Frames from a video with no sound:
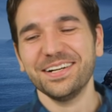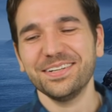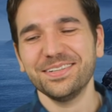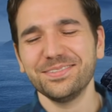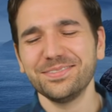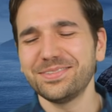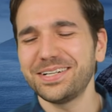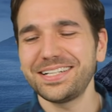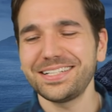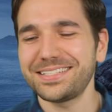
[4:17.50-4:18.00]

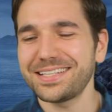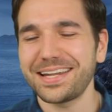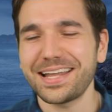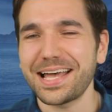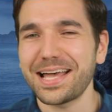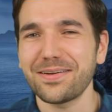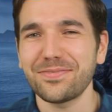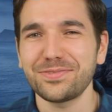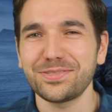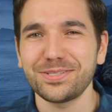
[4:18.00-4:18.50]
What does that
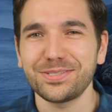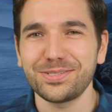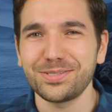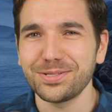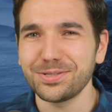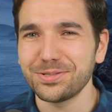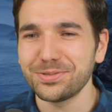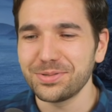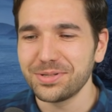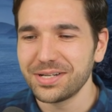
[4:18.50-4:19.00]
have to
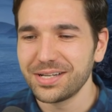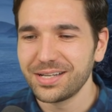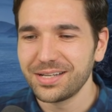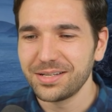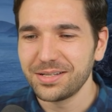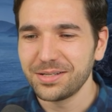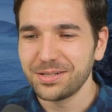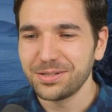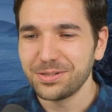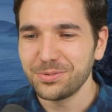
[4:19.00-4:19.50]
do
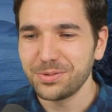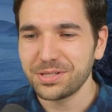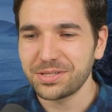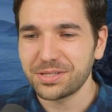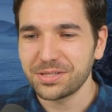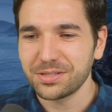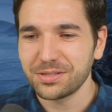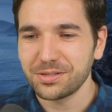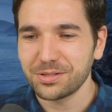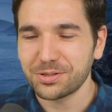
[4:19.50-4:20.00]

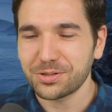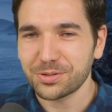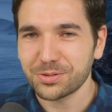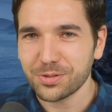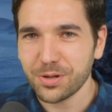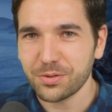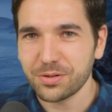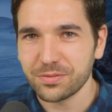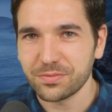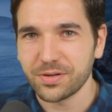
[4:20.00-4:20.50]
with the
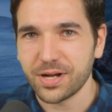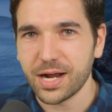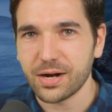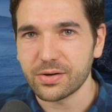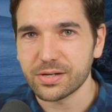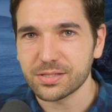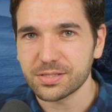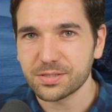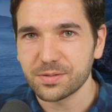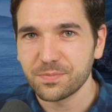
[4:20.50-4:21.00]

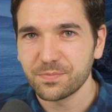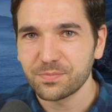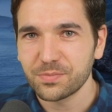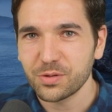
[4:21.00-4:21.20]
coronavirus,